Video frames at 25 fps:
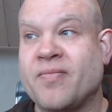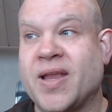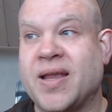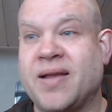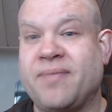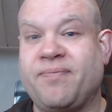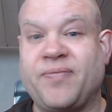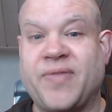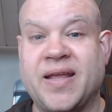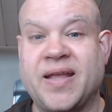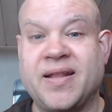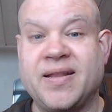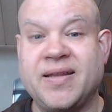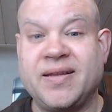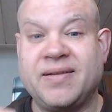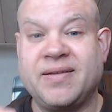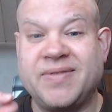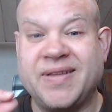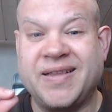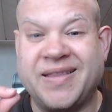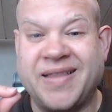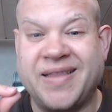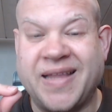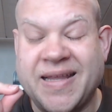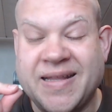And
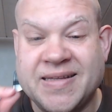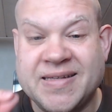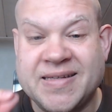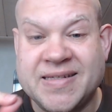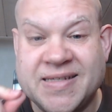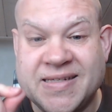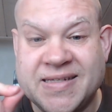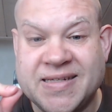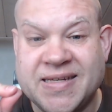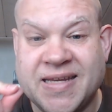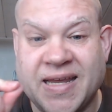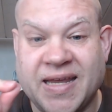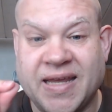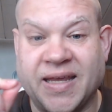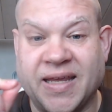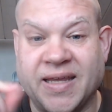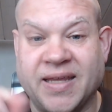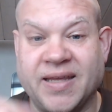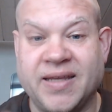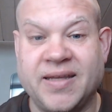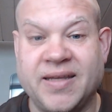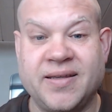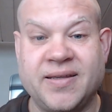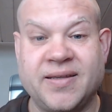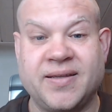let's say
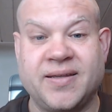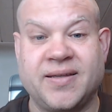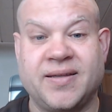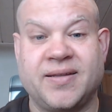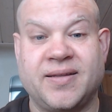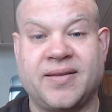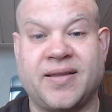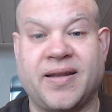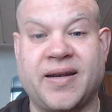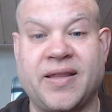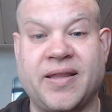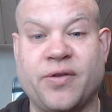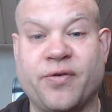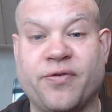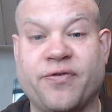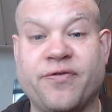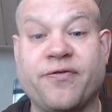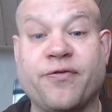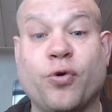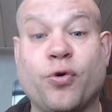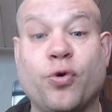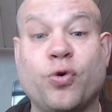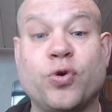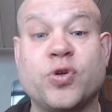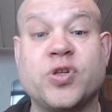that in the
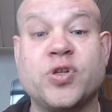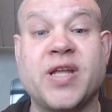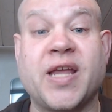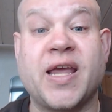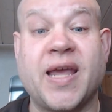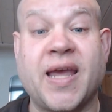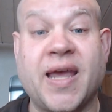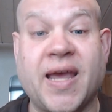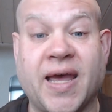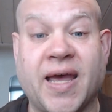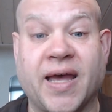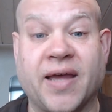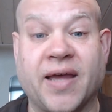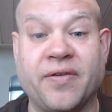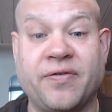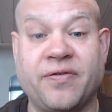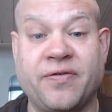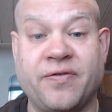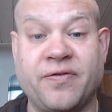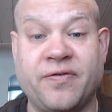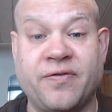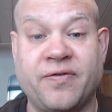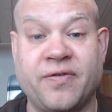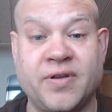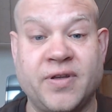first half,
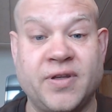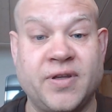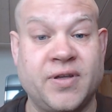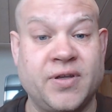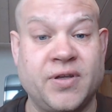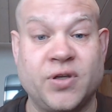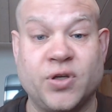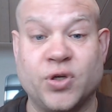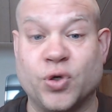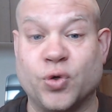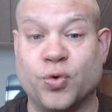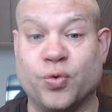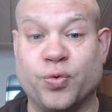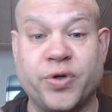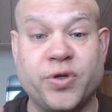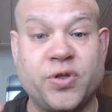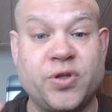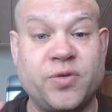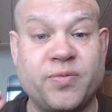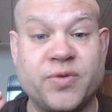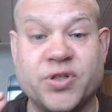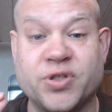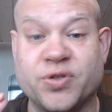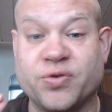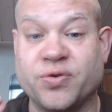Real
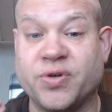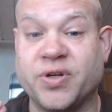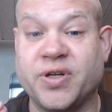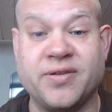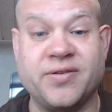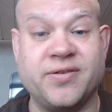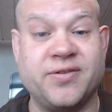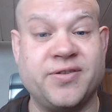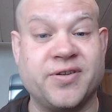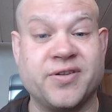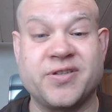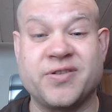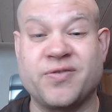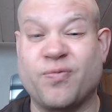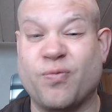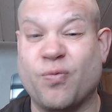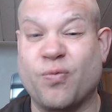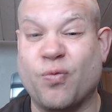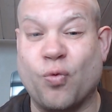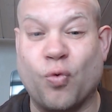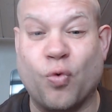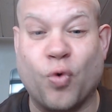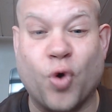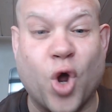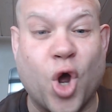Madrid just
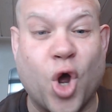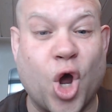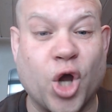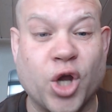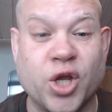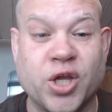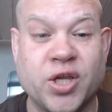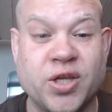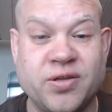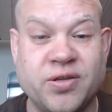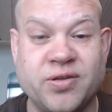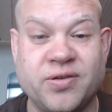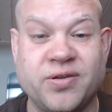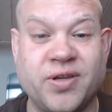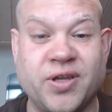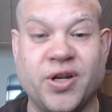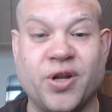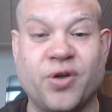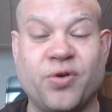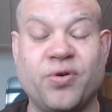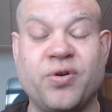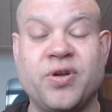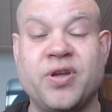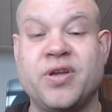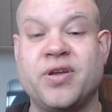rock.
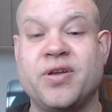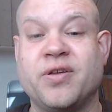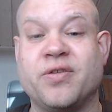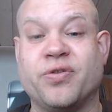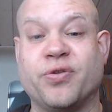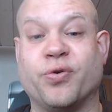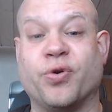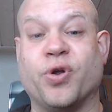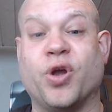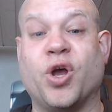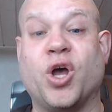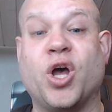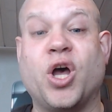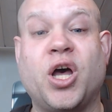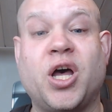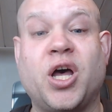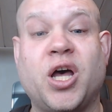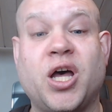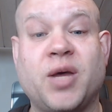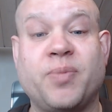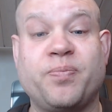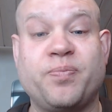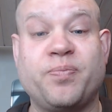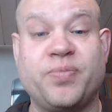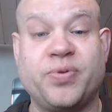They're
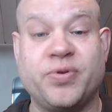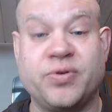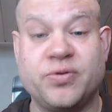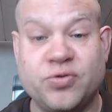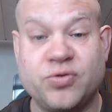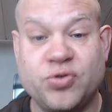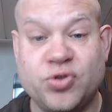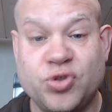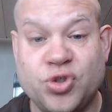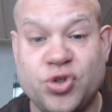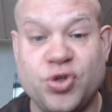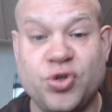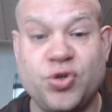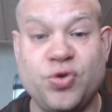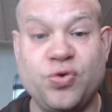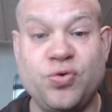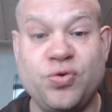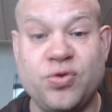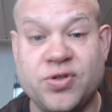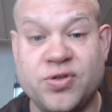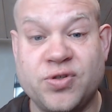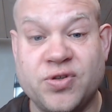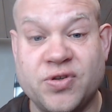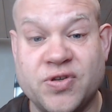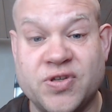up
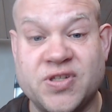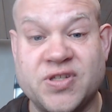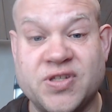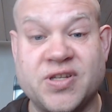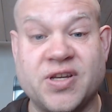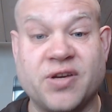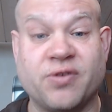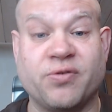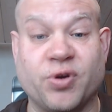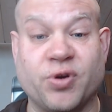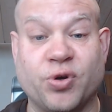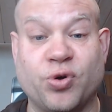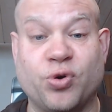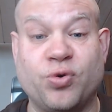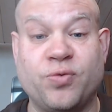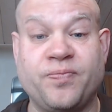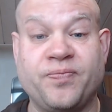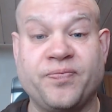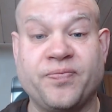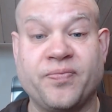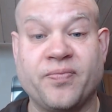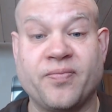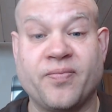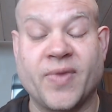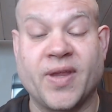2-0
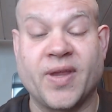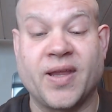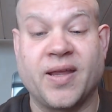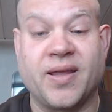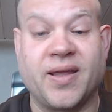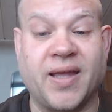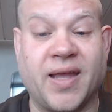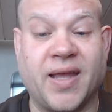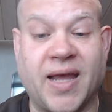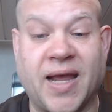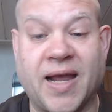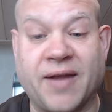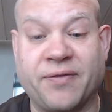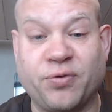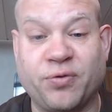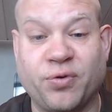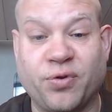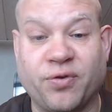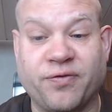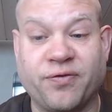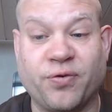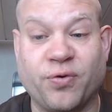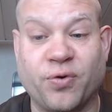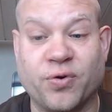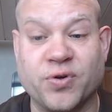after
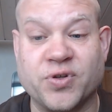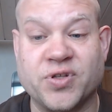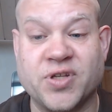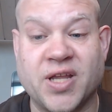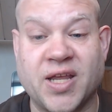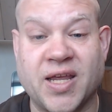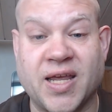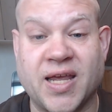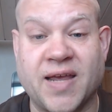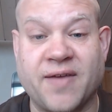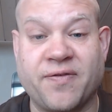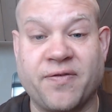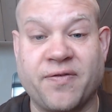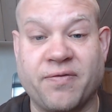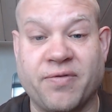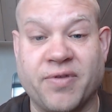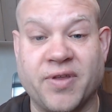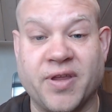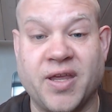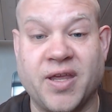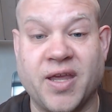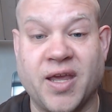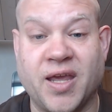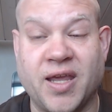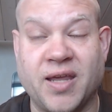the first half of
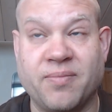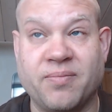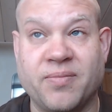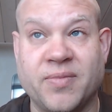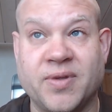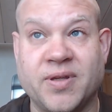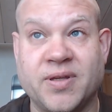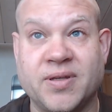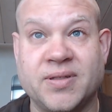the game.